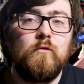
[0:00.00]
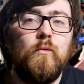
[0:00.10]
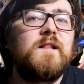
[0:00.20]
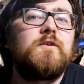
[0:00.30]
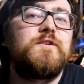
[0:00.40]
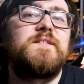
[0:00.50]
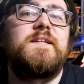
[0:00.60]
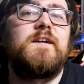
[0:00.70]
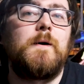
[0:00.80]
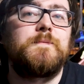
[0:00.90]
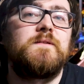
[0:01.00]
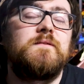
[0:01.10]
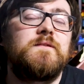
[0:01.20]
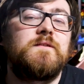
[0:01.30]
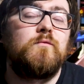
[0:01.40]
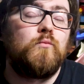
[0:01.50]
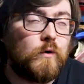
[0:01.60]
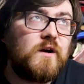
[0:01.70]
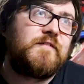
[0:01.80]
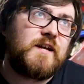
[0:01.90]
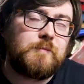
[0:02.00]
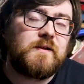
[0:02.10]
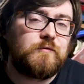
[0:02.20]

While other seating options were available